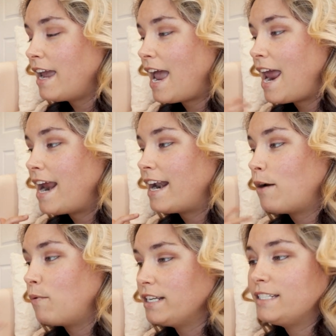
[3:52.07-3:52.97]
and
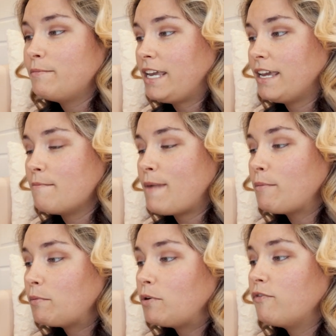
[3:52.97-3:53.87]
I wanted to make it
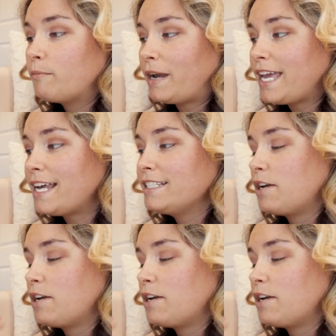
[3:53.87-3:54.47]
memorable for my guests.